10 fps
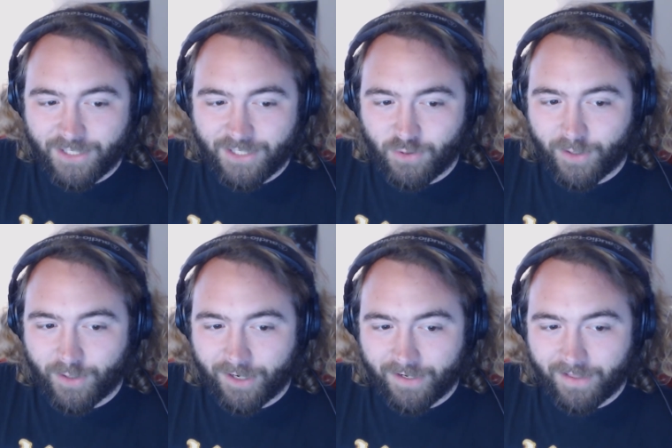Sword
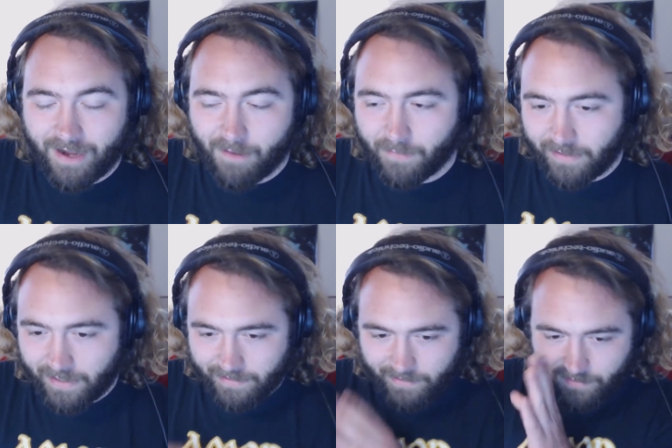Art Online, but
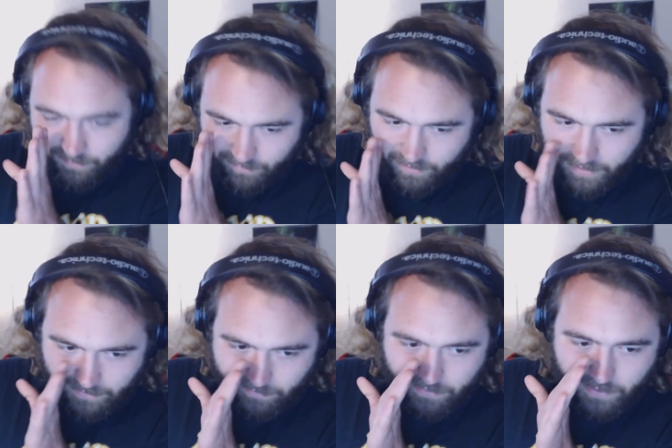that is
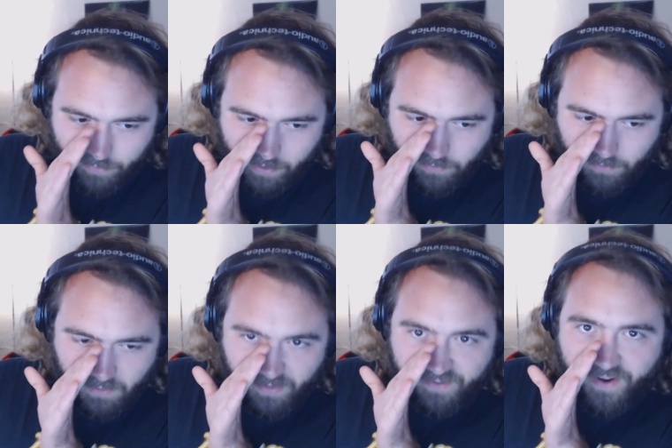secretly
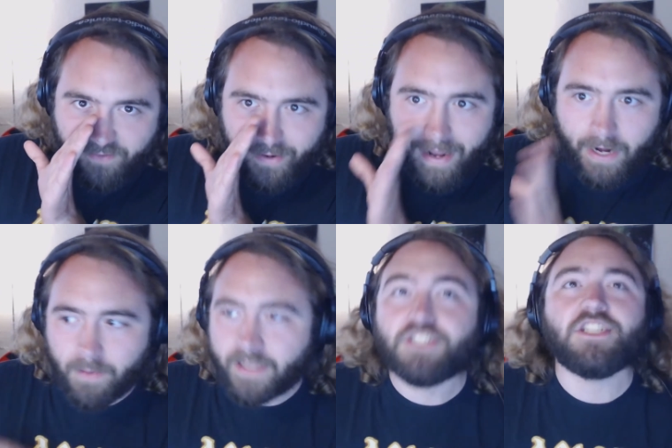probably my favorite anime.